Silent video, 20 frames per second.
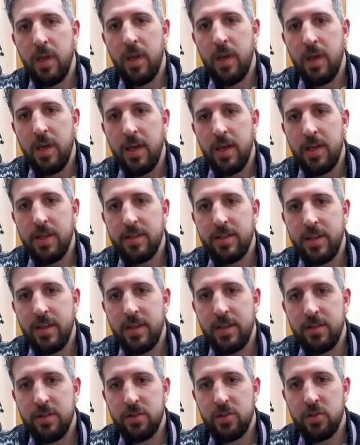
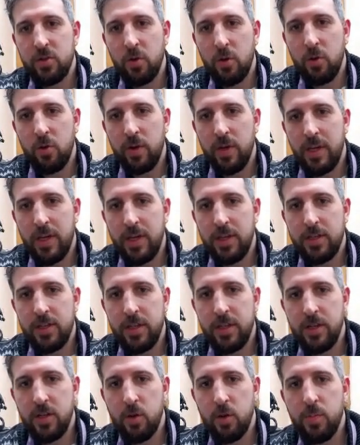install EEG
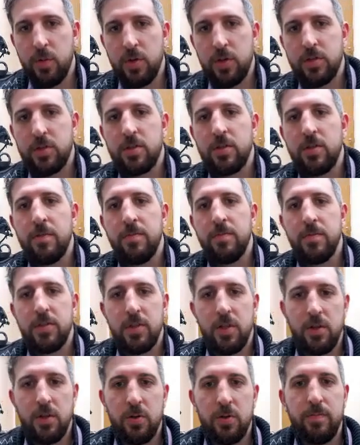notebooks.
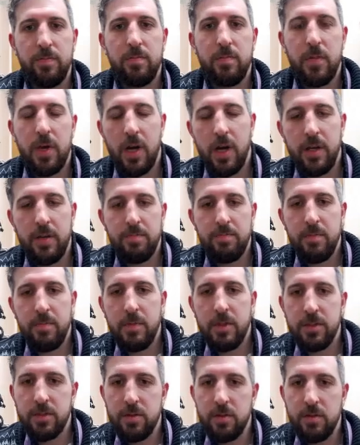So I
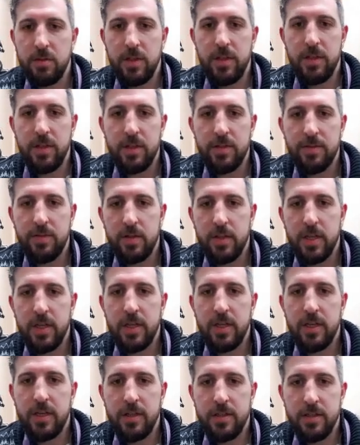installed it in this folder
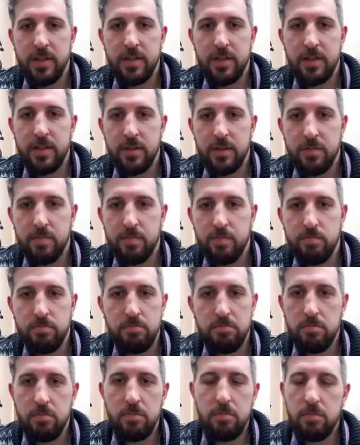here because this is
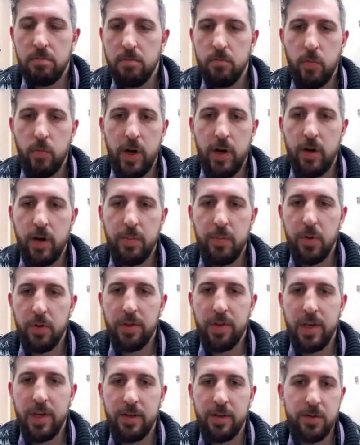where I put
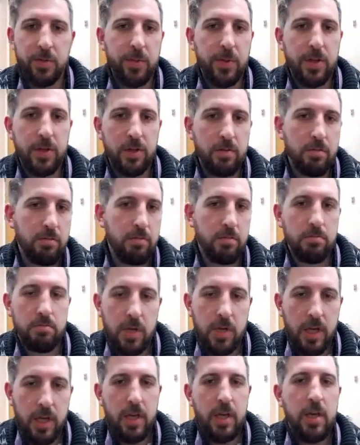things, but you
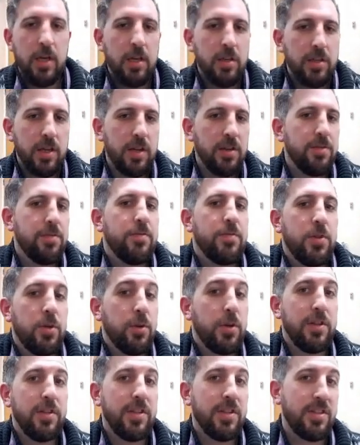
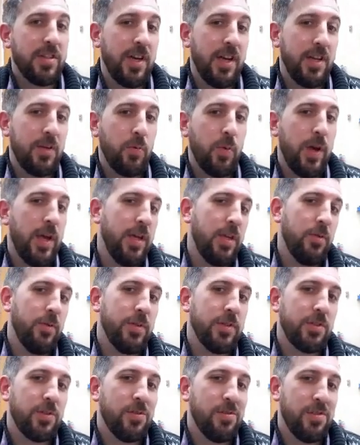can decide where you
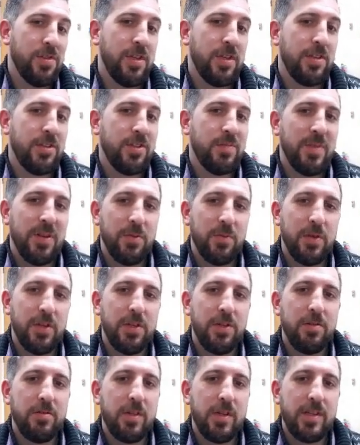install things. You might want to
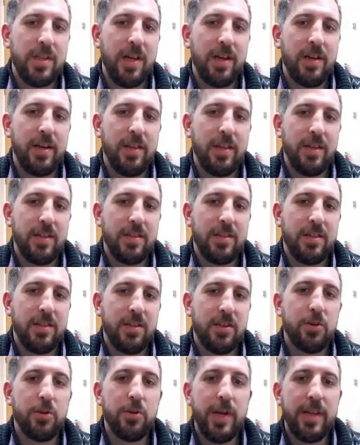use exactly this,
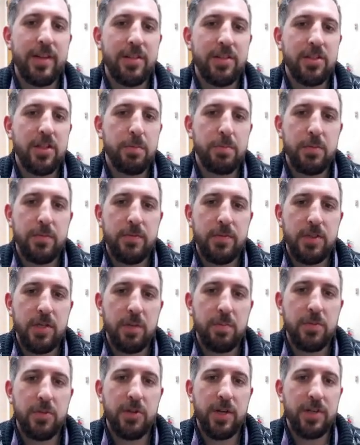create
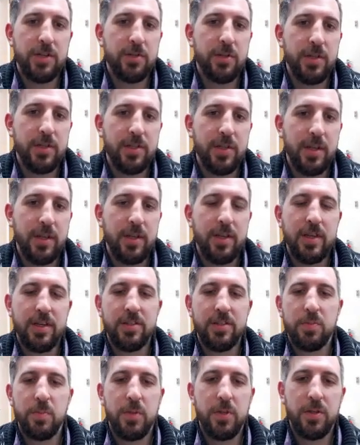subdirectories like
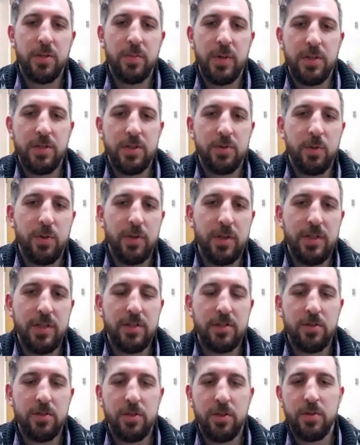this, but you might just want to
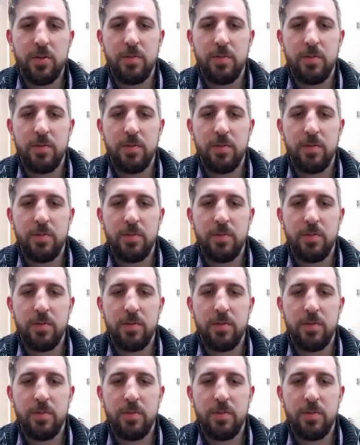install it